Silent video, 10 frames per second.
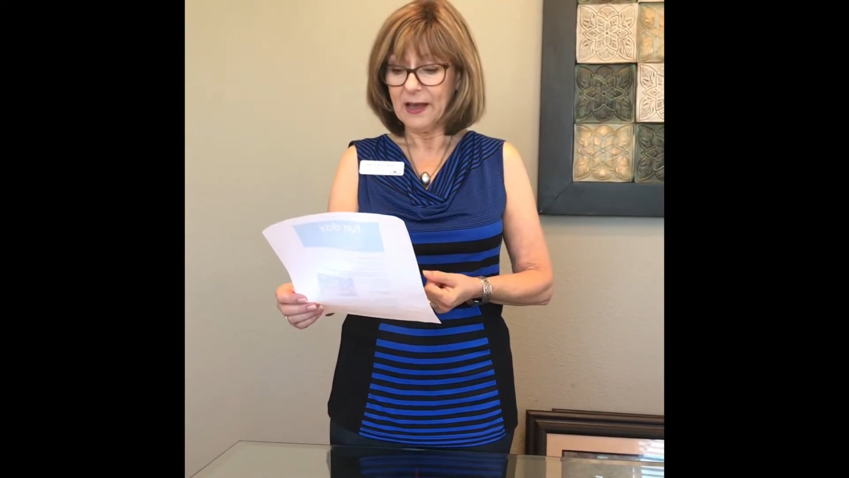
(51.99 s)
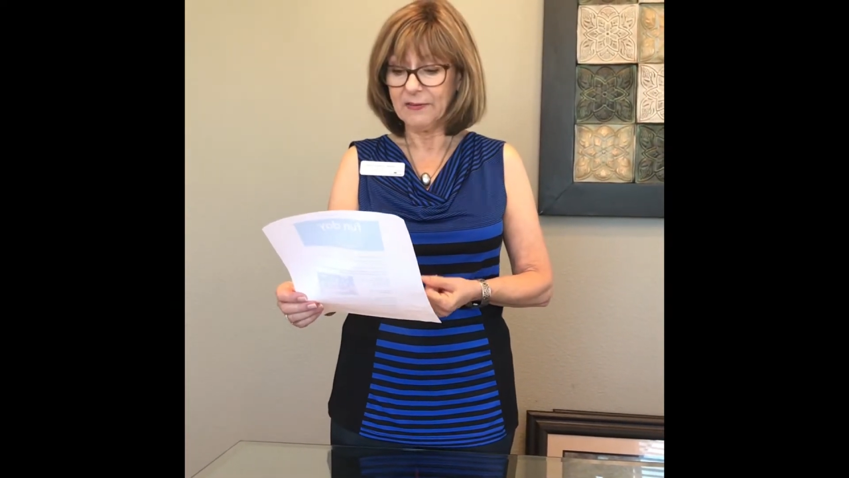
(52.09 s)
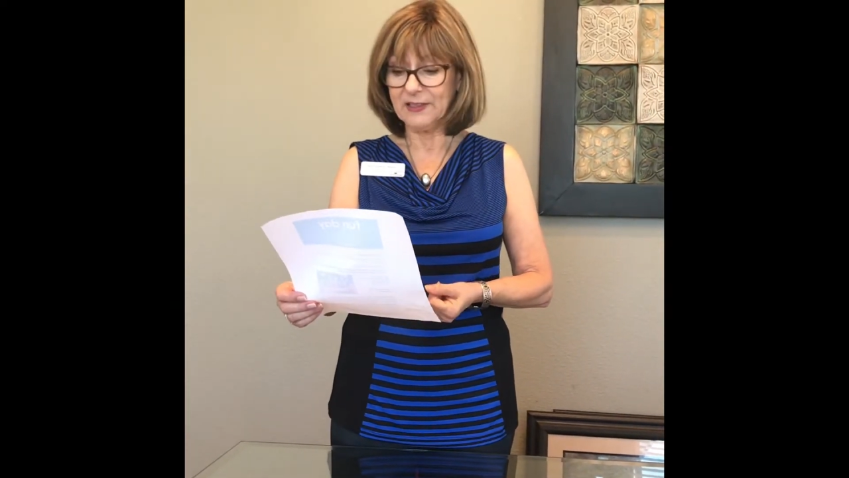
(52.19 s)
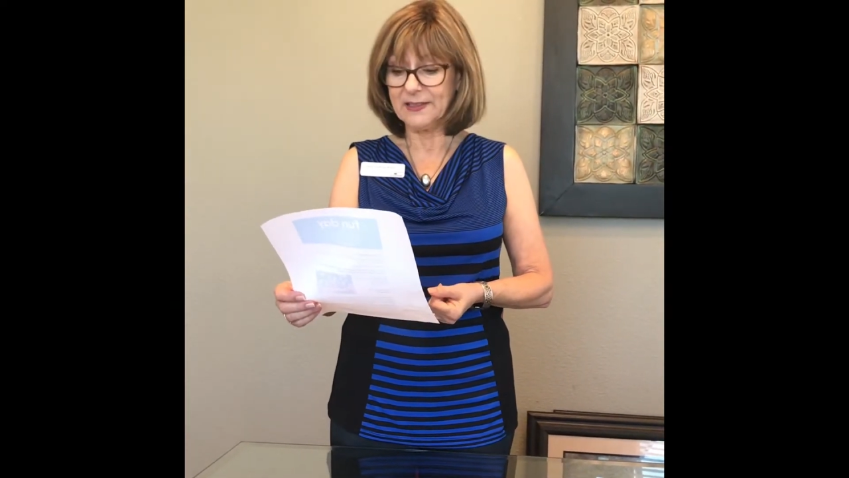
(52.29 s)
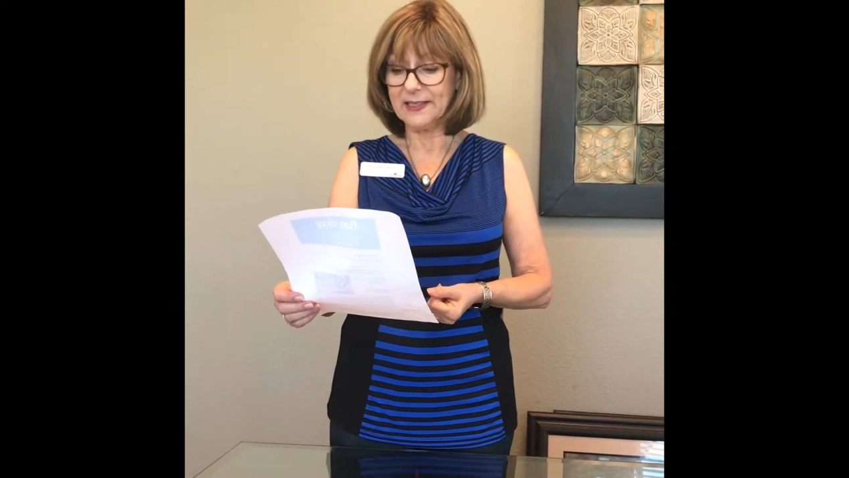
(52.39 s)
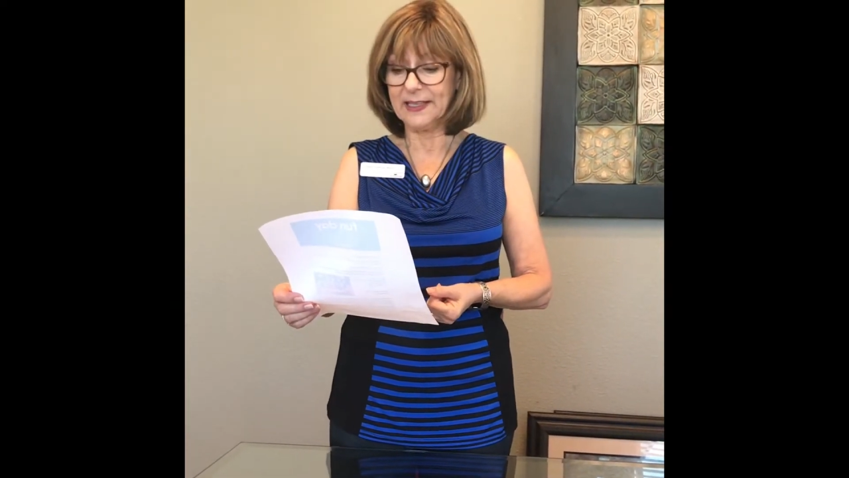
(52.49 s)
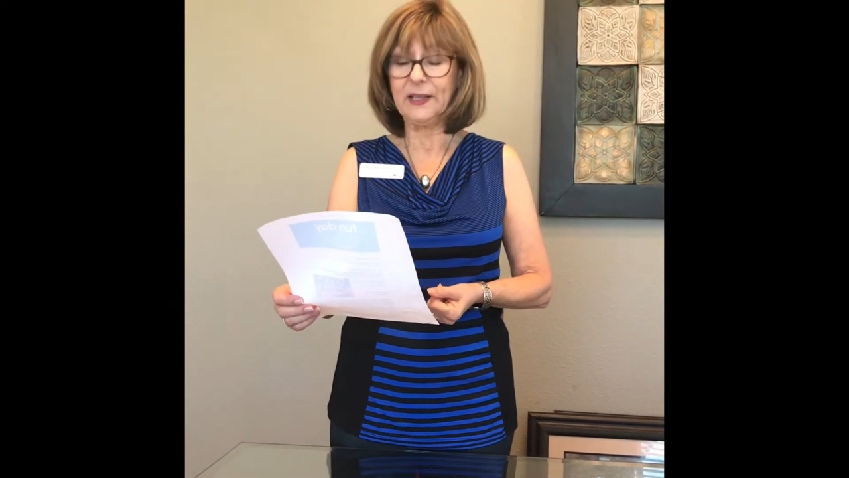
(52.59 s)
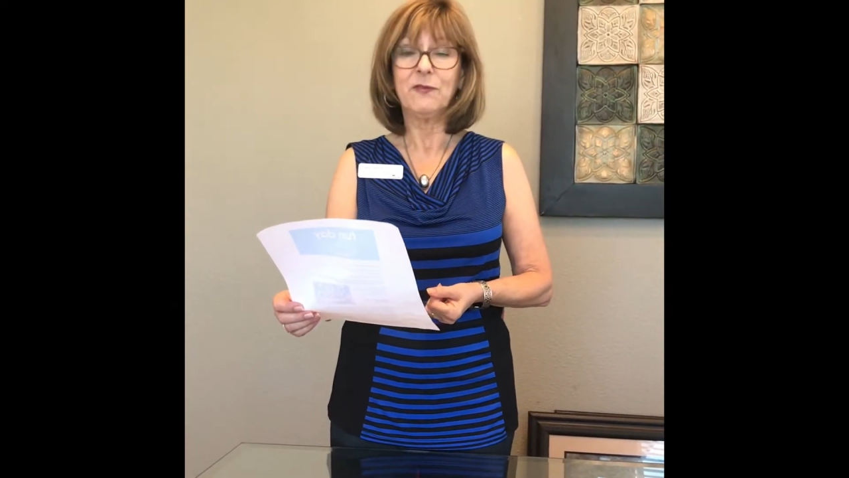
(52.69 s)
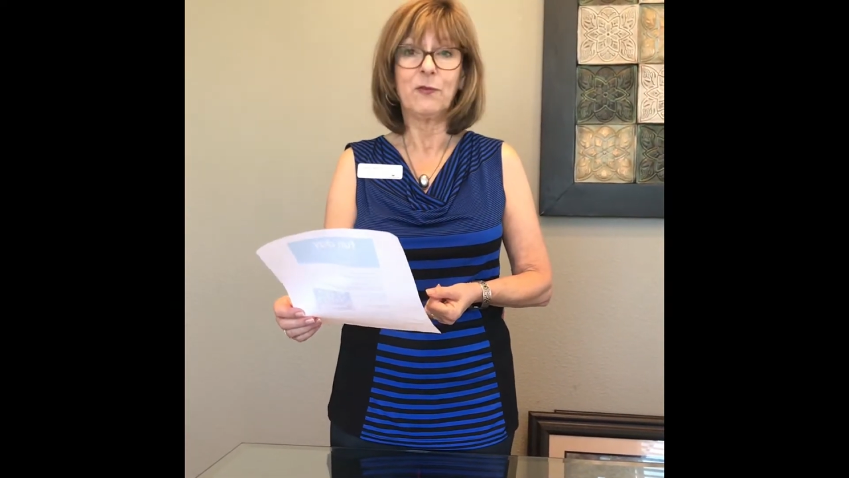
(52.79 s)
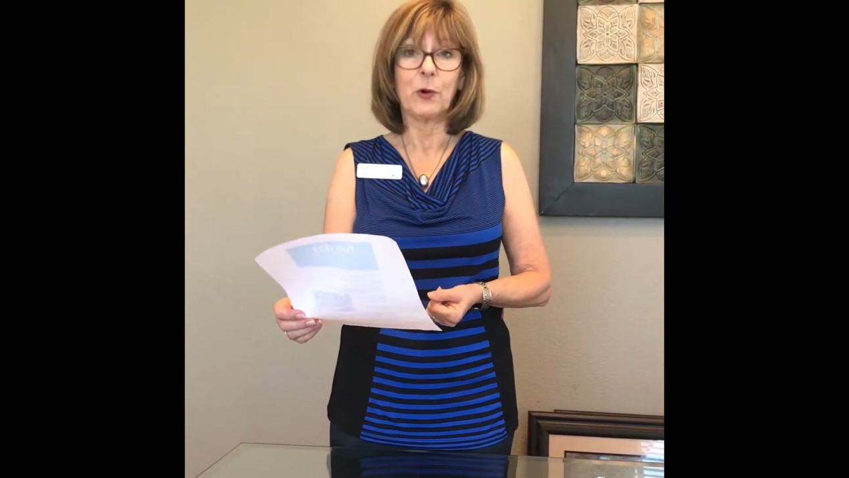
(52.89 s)
of the
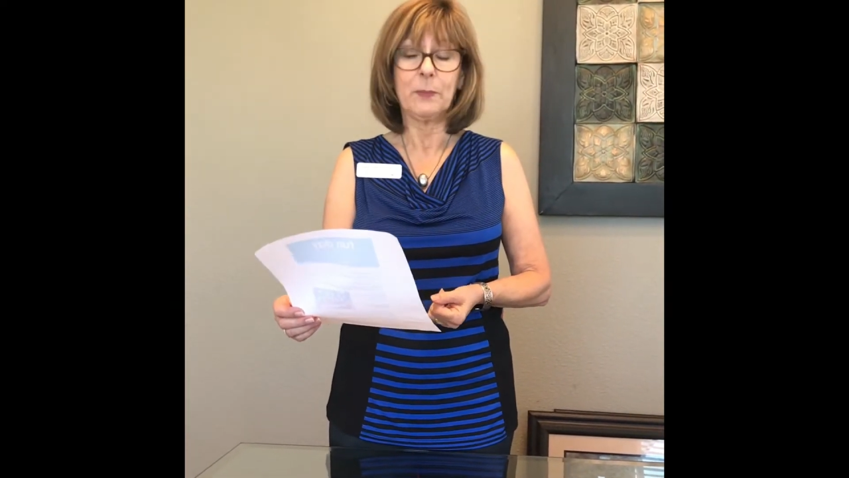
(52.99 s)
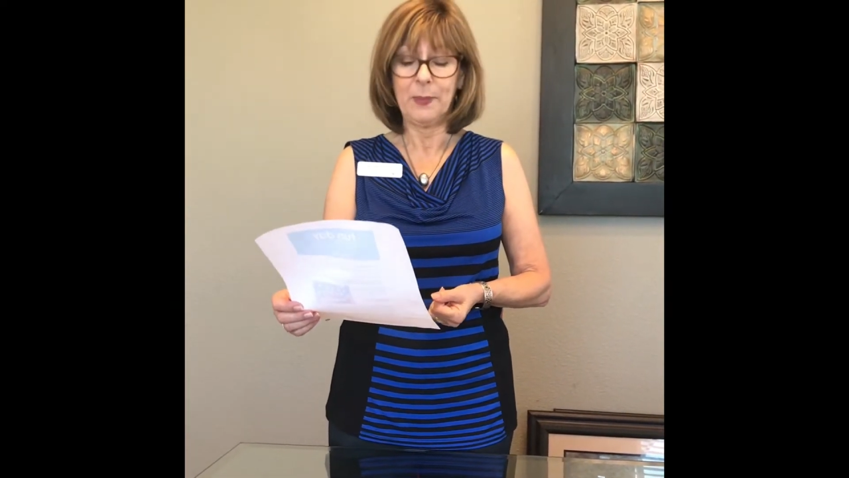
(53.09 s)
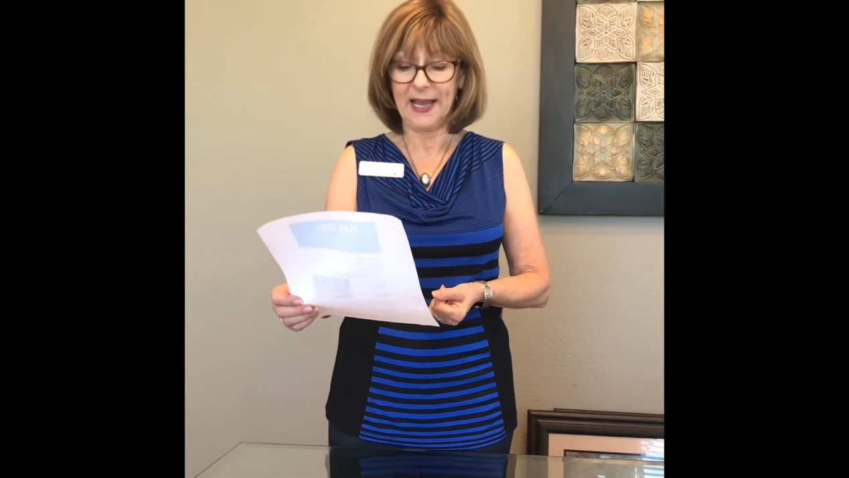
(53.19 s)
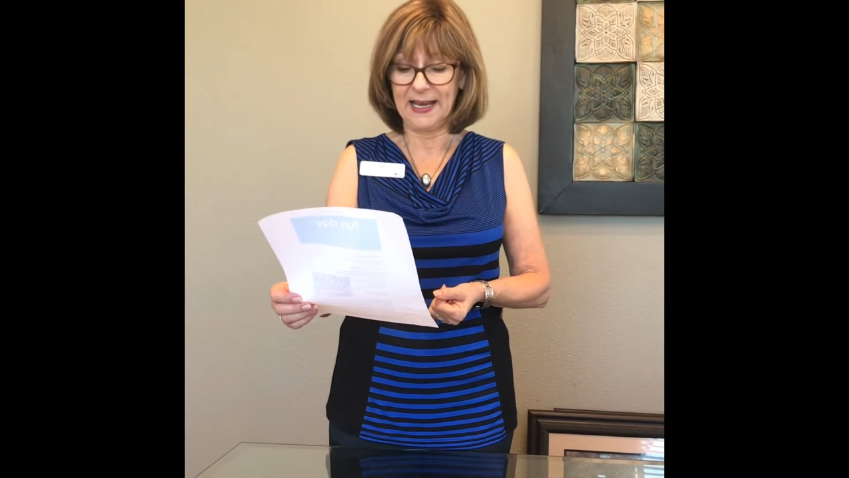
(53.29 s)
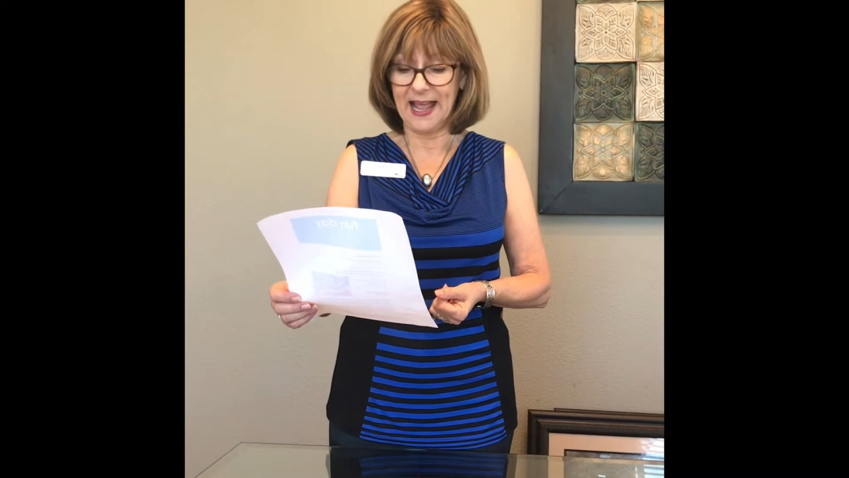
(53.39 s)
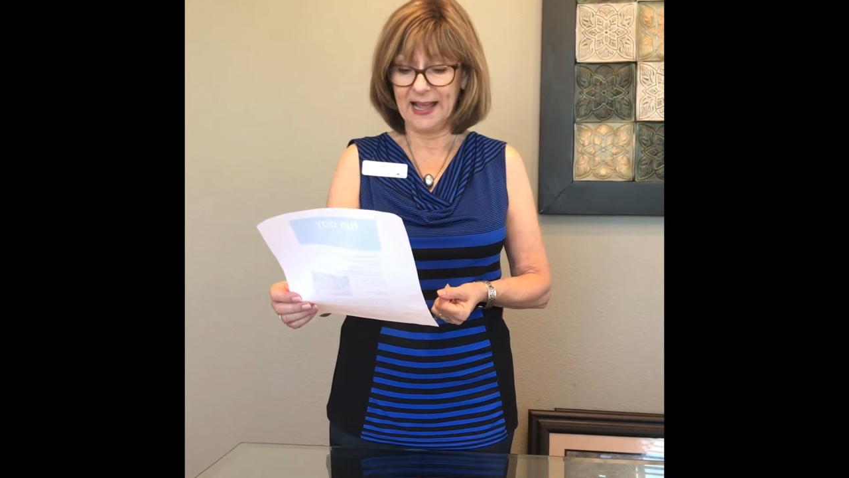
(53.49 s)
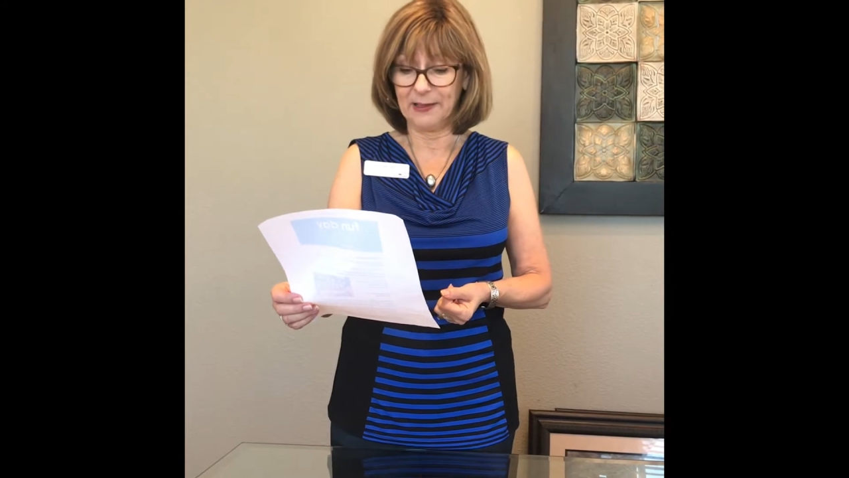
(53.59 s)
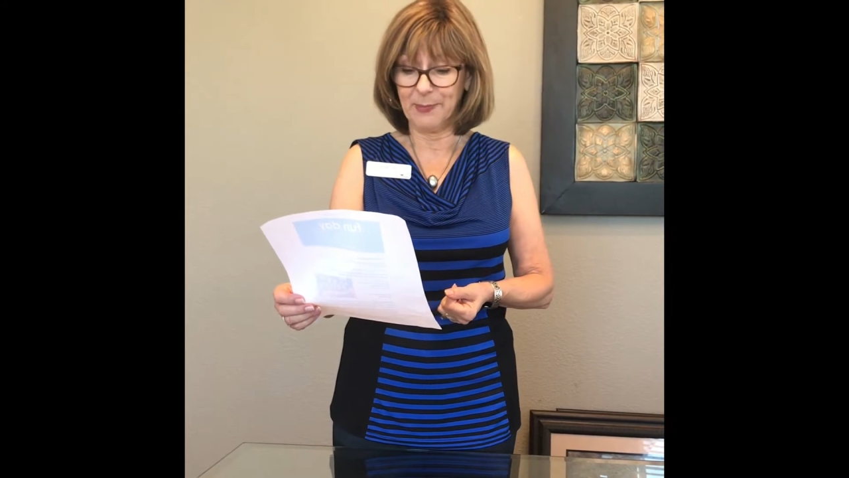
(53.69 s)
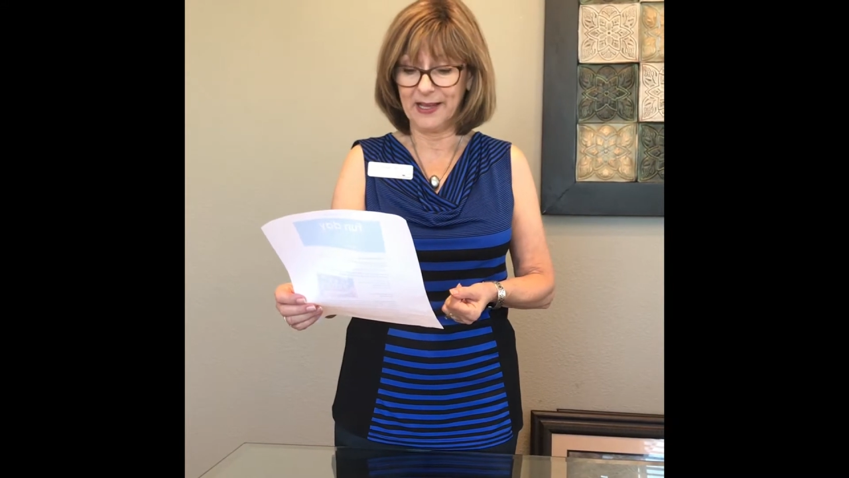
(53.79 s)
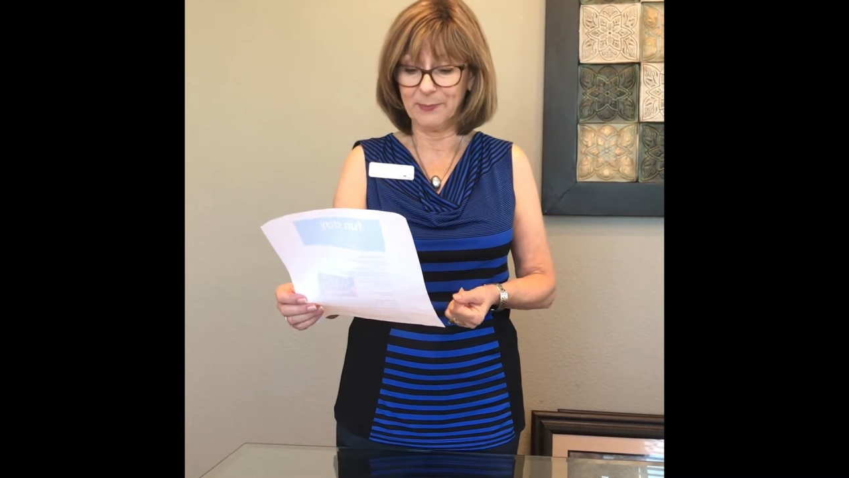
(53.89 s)
city Fort Payne,
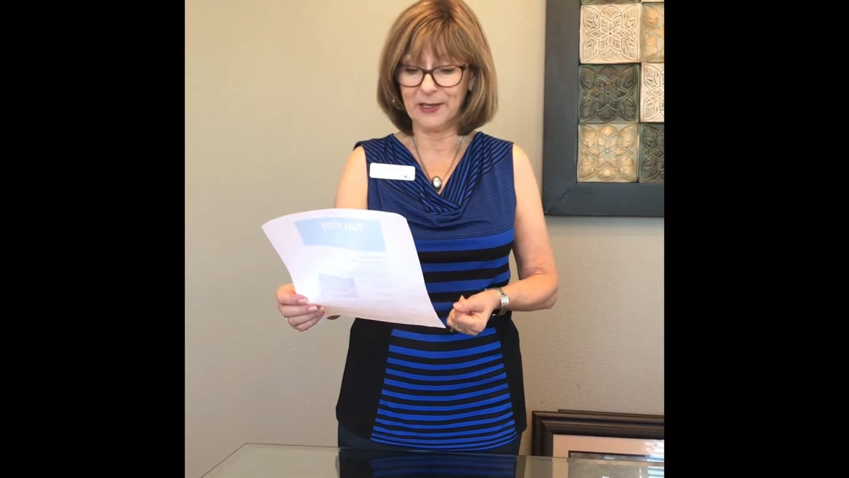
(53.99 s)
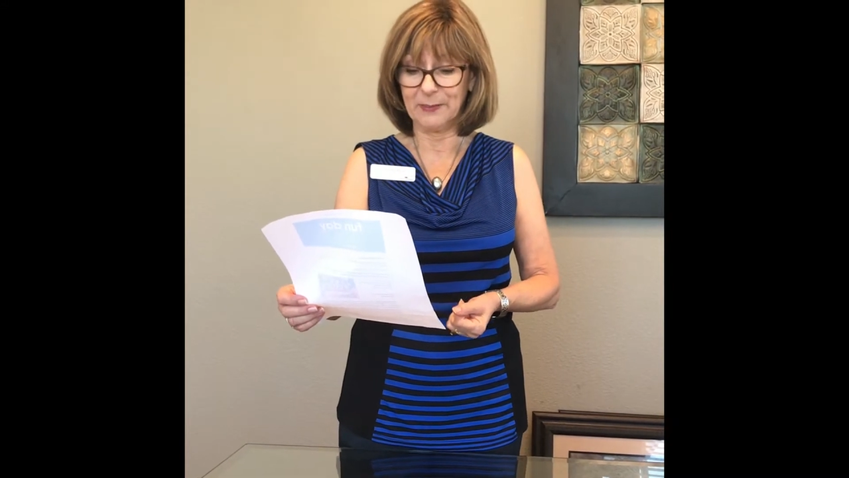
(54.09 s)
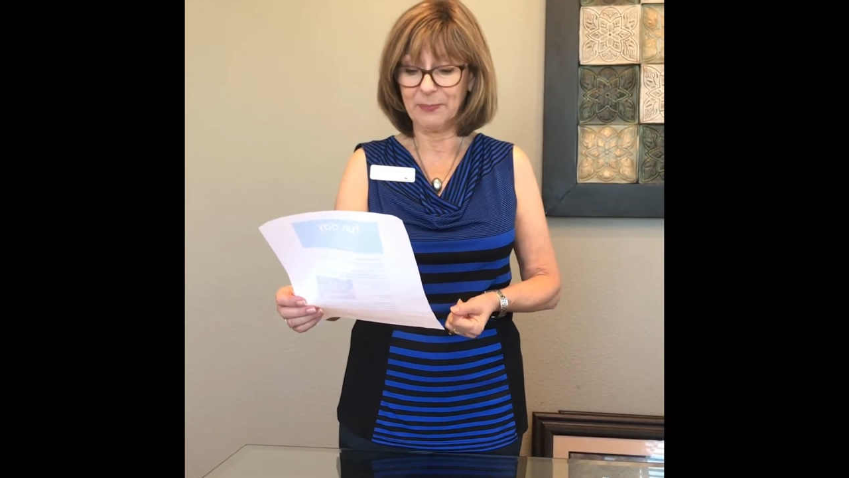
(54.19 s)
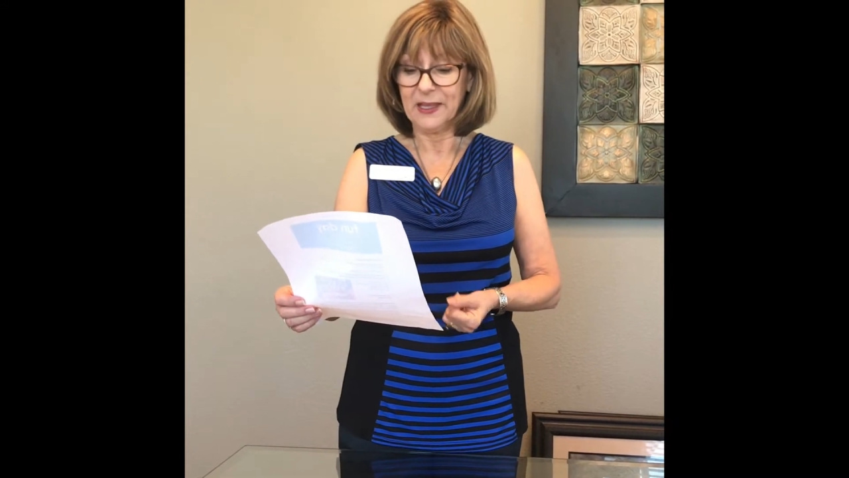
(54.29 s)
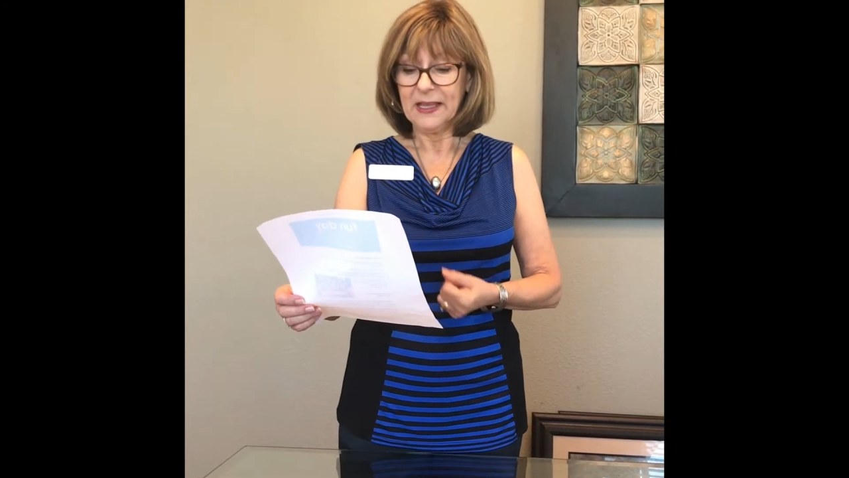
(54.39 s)
Alabama.